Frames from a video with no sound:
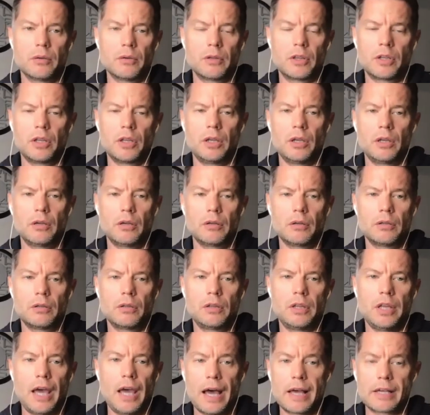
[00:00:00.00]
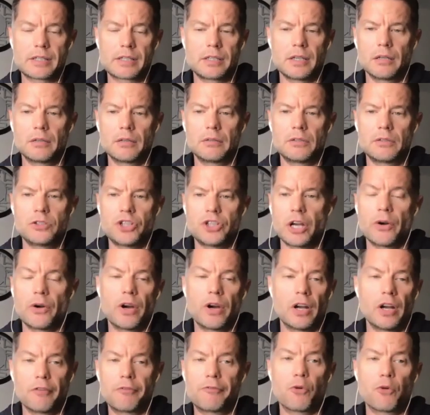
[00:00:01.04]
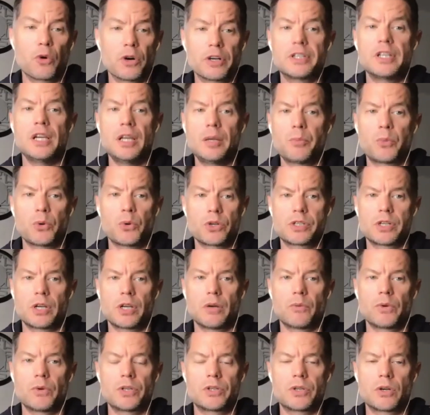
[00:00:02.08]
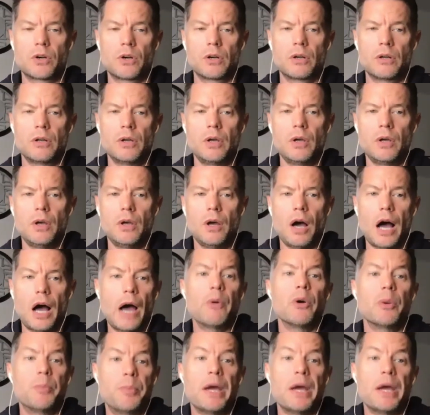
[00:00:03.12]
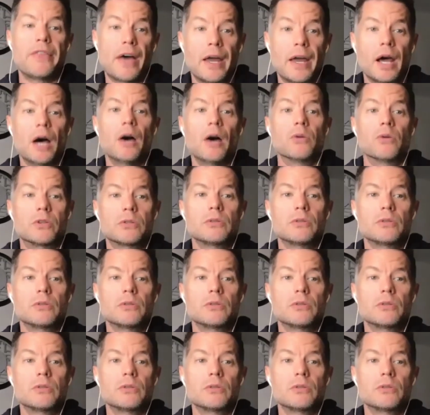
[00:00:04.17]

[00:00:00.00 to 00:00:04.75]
the asset generated 14% return. I would pay that out